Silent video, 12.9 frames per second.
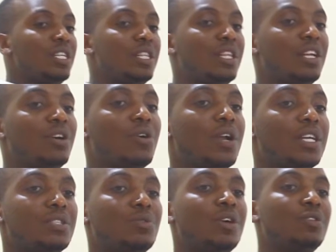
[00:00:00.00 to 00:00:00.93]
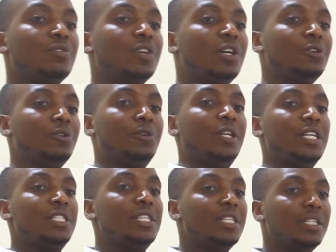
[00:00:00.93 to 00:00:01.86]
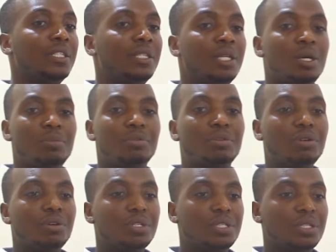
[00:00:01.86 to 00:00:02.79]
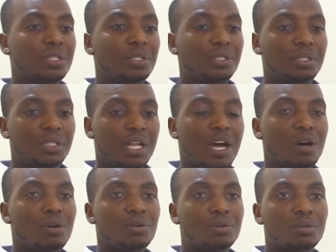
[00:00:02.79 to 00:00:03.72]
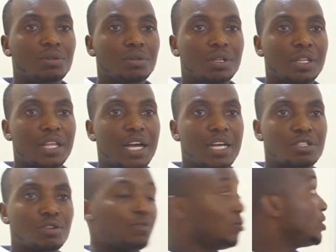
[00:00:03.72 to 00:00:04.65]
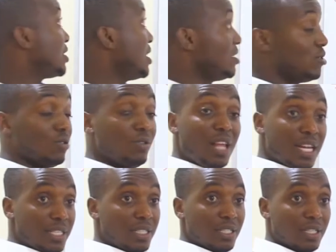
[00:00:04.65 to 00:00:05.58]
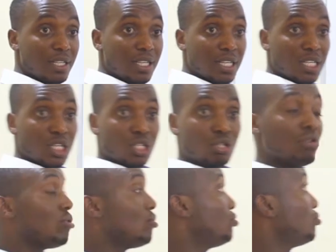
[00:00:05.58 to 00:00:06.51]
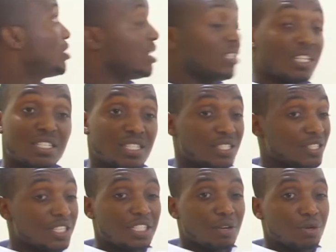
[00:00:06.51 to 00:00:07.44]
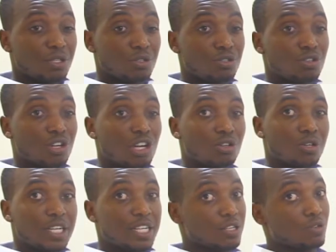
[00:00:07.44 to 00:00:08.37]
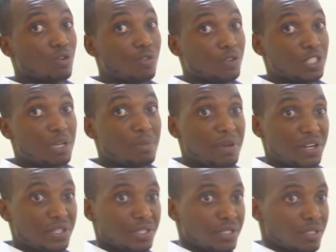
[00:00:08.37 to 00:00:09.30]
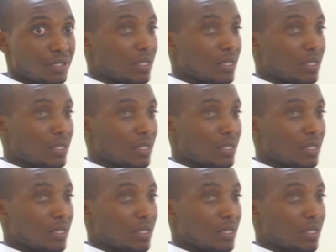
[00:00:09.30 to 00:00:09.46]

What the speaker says: in the rigorous way of calculating, because now there are softwares that do that. So you can just straight away use your calculator to go for summaries.